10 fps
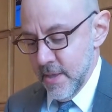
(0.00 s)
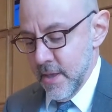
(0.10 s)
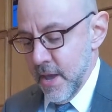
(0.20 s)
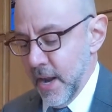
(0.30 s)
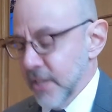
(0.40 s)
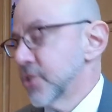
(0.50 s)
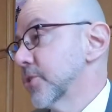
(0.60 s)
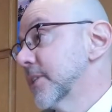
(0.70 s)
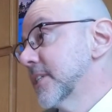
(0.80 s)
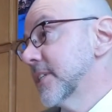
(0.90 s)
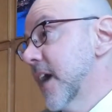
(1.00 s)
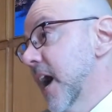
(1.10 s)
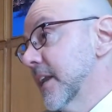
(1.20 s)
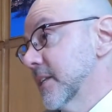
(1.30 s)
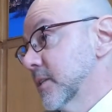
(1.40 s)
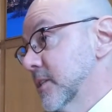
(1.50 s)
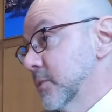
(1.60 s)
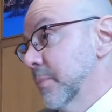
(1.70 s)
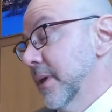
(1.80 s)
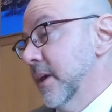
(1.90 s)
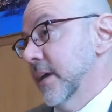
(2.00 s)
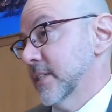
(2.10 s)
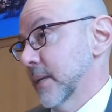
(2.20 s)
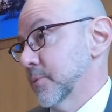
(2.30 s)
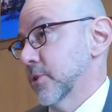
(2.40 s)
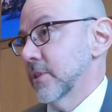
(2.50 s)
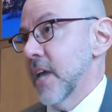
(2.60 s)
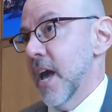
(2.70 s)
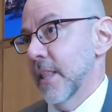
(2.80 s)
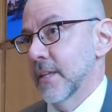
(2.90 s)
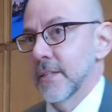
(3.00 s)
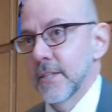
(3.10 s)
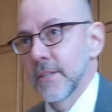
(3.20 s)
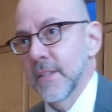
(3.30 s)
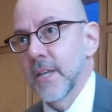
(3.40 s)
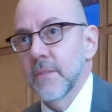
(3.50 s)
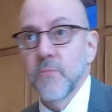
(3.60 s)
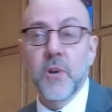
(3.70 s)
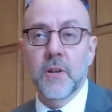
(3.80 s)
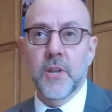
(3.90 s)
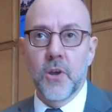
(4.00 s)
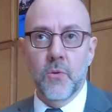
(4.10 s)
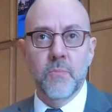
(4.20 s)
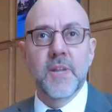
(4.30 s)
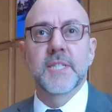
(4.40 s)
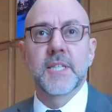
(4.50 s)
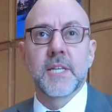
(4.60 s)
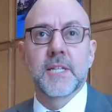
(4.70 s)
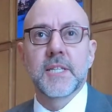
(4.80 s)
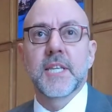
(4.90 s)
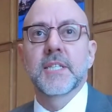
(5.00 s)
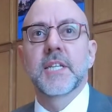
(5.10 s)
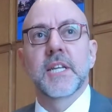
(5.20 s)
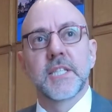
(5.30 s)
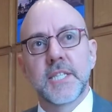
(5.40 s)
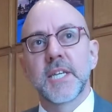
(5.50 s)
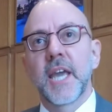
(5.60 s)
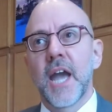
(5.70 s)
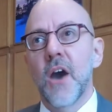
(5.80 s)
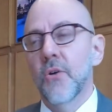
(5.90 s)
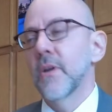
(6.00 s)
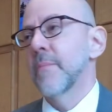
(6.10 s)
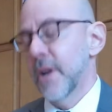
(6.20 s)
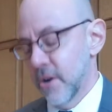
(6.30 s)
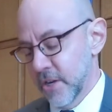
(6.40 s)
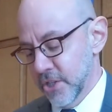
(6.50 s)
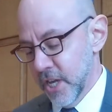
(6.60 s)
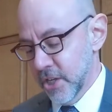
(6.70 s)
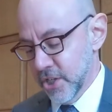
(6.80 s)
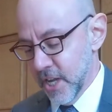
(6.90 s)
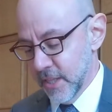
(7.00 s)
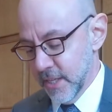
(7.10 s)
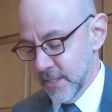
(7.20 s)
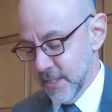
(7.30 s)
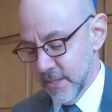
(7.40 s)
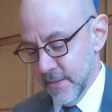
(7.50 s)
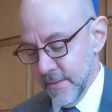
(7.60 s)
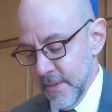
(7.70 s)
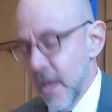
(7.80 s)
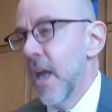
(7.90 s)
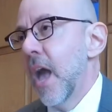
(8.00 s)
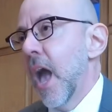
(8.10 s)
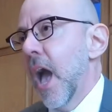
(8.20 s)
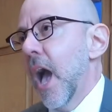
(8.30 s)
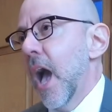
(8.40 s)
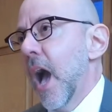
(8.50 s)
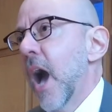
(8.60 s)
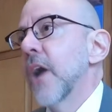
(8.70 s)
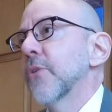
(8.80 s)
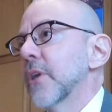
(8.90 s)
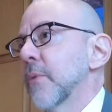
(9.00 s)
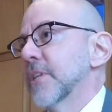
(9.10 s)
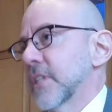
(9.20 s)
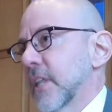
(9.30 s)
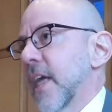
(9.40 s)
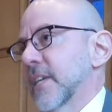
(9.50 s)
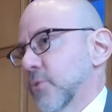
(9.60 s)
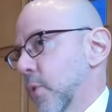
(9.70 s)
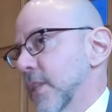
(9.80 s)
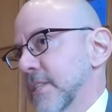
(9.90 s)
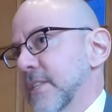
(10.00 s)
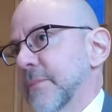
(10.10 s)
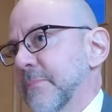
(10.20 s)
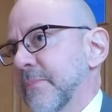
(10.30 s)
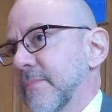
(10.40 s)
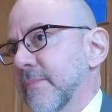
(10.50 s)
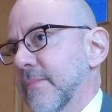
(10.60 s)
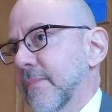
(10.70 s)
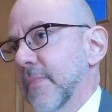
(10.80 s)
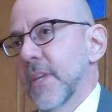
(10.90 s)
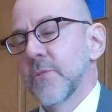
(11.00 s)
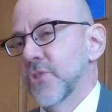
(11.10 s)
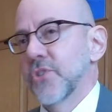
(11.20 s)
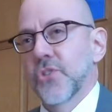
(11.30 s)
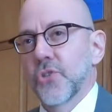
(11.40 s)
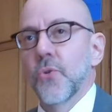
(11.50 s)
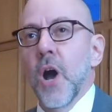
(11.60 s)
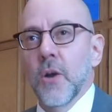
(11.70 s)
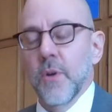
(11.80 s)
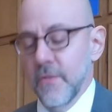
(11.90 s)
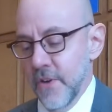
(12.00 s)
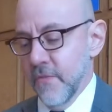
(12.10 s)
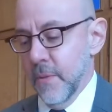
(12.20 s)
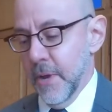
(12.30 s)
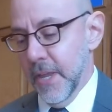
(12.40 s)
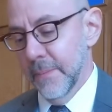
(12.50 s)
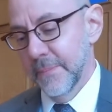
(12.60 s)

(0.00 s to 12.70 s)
And I certainly did not display exceptional talent that, necessitated seeking out better education on this. I only went to the class once. It was just too awkward for everybody.